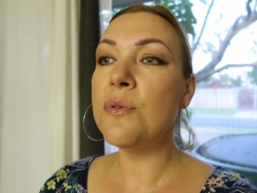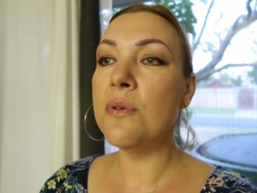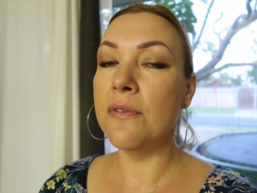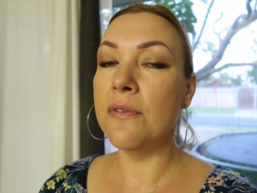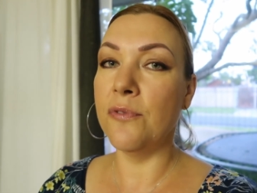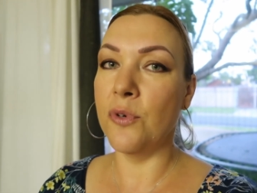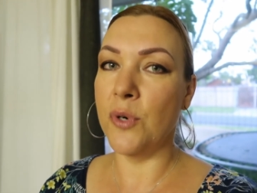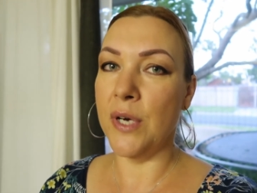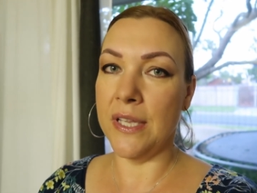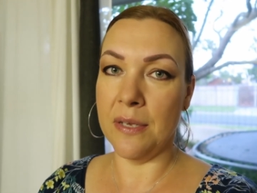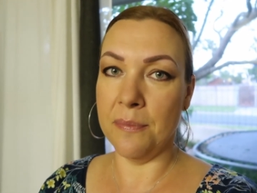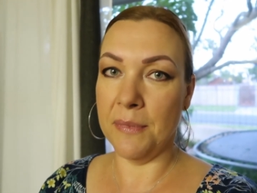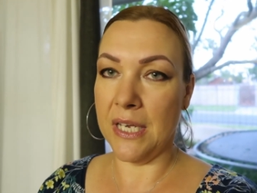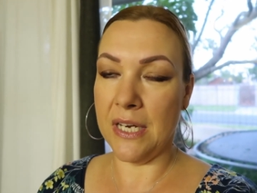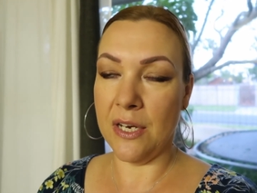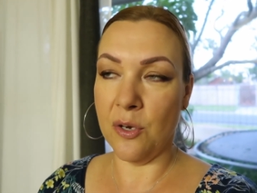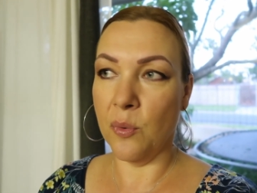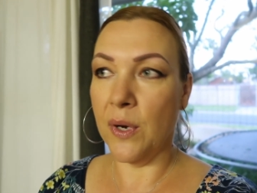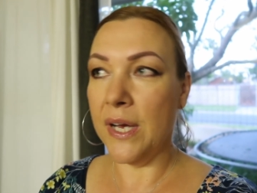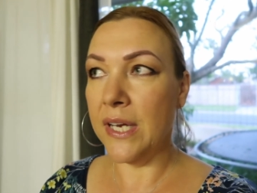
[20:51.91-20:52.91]
to avoid them
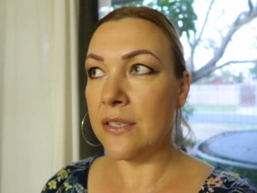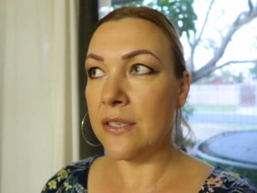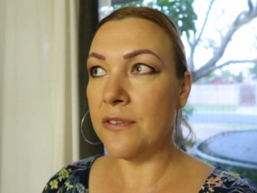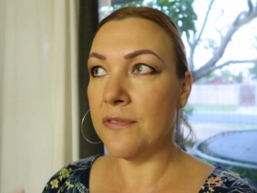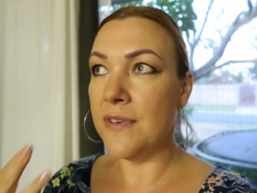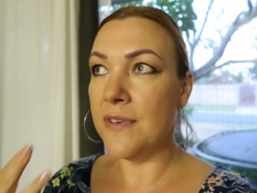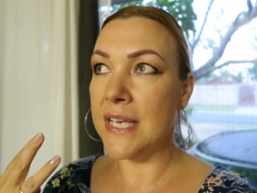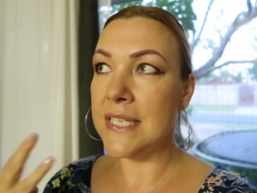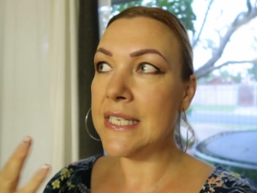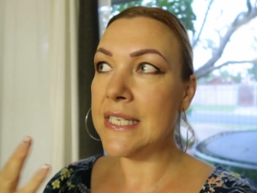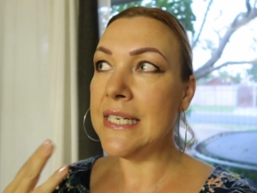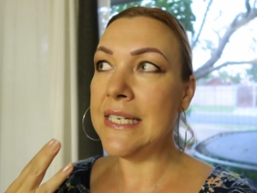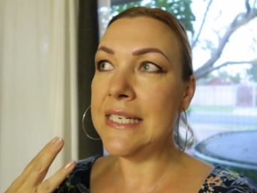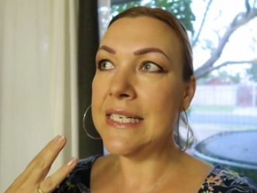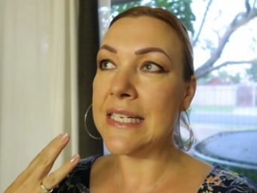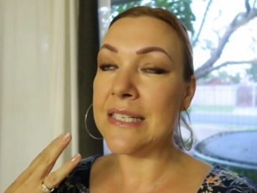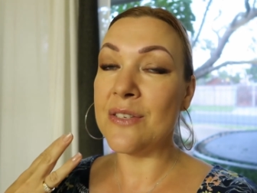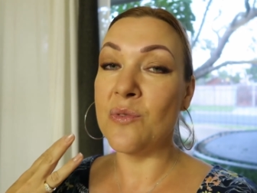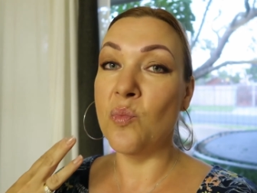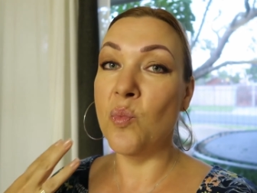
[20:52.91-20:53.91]
getting wet because Vaseline
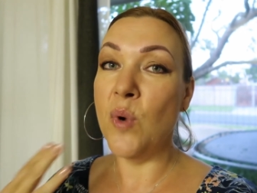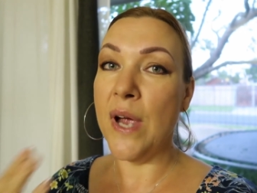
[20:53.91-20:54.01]
doesn't